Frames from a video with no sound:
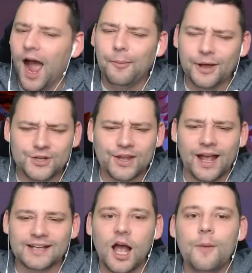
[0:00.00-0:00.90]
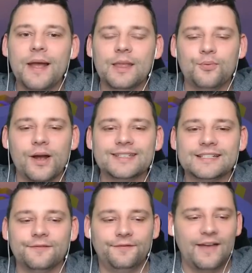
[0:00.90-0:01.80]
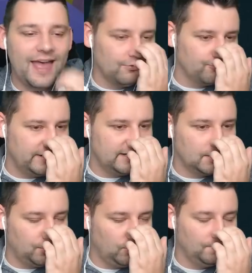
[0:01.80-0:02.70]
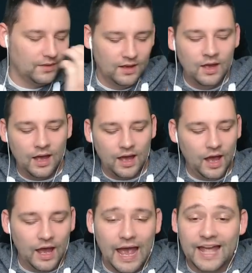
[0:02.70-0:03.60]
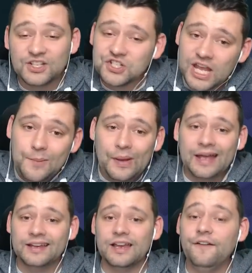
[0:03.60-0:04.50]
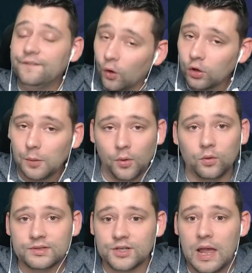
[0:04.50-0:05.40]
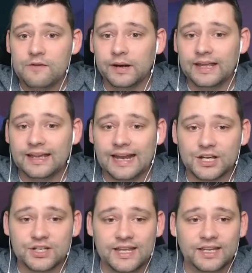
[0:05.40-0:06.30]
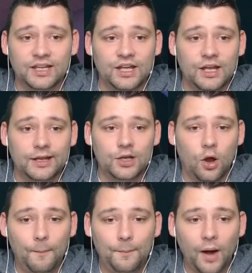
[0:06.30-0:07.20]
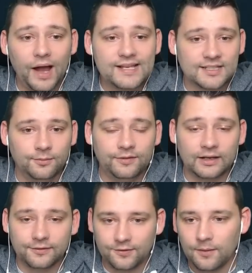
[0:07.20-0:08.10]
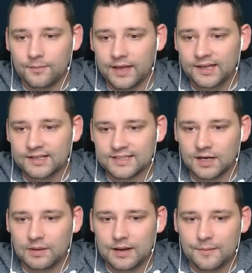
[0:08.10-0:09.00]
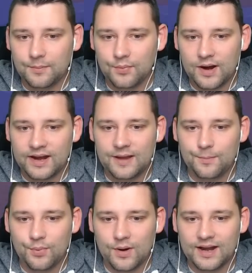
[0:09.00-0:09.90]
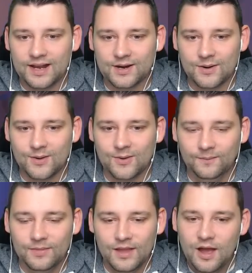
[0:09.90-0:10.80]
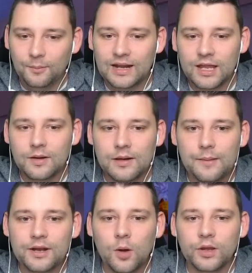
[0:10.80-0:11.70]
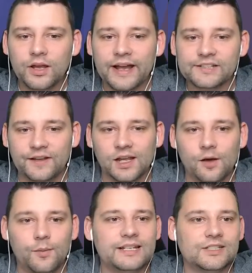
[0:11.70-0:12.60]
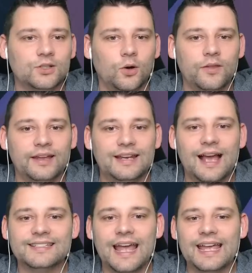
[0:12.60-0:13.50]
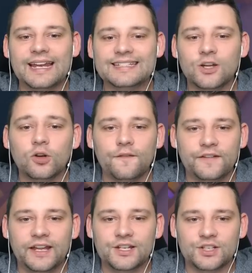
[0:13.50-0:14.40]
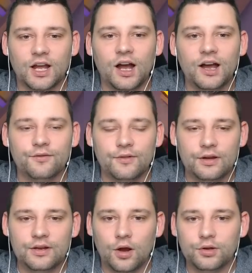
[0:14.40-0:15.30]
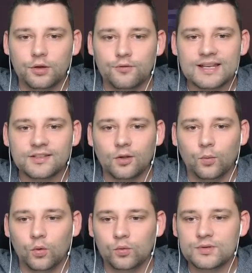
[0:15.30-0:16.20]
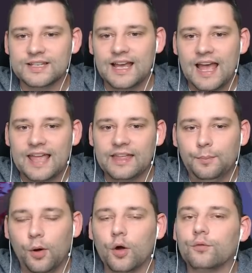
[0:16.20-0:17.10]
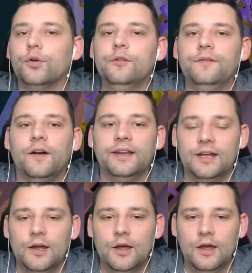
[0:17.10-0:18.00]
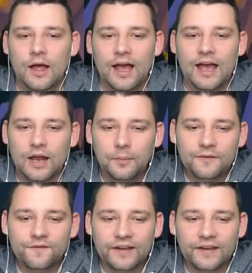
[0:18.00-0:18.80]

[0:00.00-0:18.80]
I'm only joking, guys. I'll make the prices fair and reasonable. Uh, and cheap and affordable. So everybody can actually, you know, buy something from me. It's going to be pretty, pretty cool. But let, let me know what you guys think of my store then. I, again, it's still not finished. I, I, you know, do the rest of the walls, then put a roof on it. And I've been